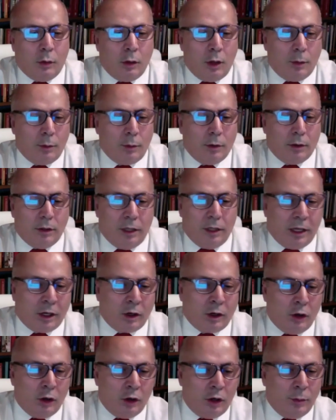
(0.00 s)
Global
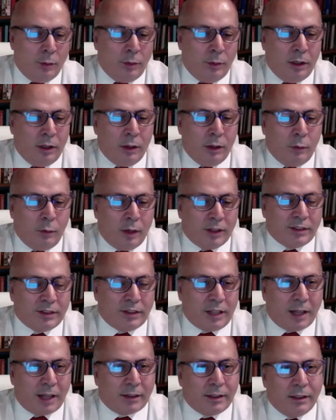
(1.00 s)
economy was
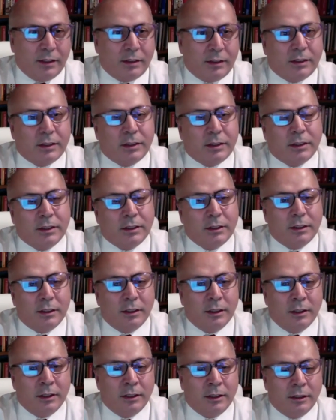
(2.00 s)
shattered
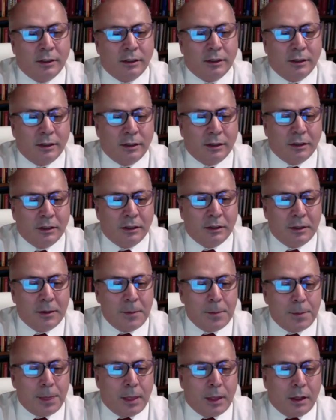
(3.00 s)

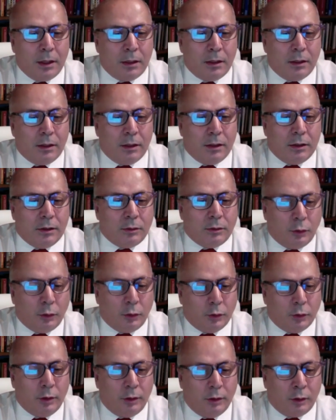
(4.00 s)
due to
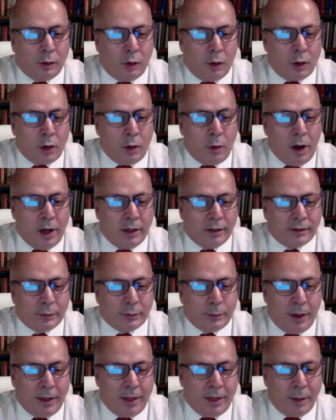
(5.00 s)
coronavirus
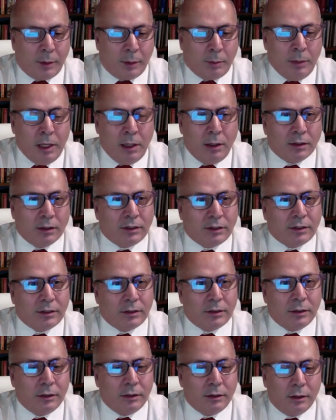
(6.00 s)
pandemic. Millions
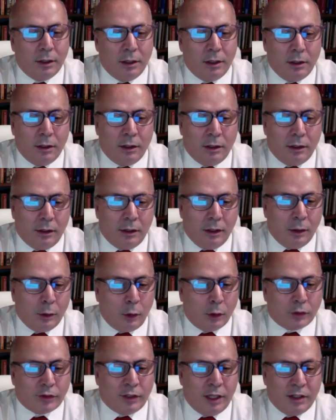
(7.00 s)
lost
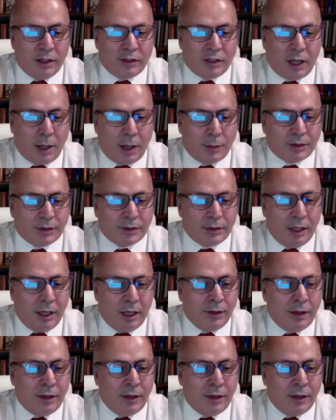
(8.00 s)
their jobs and their